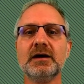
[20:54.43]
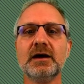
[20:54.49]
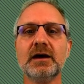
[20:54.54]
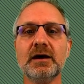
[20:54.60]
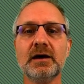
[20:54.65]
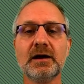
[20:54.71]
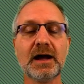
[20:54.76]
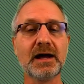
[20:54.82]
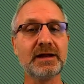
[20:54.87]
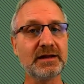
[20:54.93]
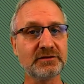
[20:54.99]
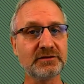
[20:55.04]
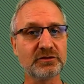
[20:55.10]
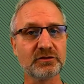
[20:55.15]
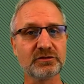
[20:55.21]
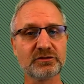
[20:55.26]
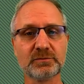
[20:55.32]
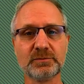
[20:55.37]
and that's
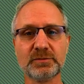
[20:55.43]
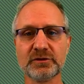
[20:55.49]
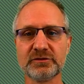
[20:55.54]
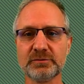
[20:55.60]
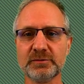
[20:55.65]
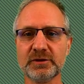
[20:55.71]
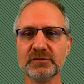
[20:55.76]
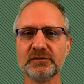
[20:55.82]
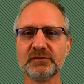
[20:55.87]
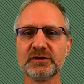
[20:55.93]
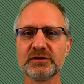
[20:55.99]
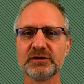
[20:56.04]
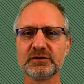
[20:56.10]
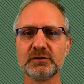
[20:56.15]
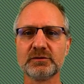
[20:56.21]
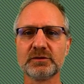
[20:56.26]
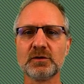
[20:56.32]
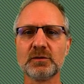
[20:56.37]
also possible.
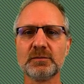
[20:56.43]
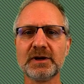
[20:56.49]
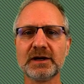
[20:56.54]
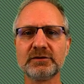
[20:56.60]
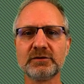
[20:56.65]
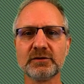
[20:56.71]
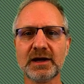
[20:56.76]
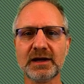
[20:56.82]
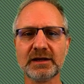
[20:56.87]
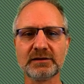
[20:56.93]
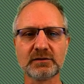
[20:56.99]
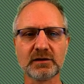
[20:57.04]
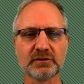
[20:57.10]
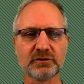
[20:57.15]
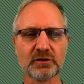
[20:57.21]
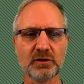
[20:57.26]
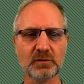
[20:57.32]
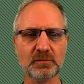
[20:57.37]
So we go back to
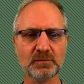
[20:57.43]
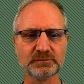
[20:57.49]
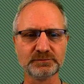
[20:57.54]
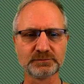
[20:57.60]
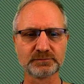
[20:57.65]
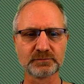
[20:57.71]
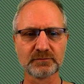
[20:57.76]
Adguard Home.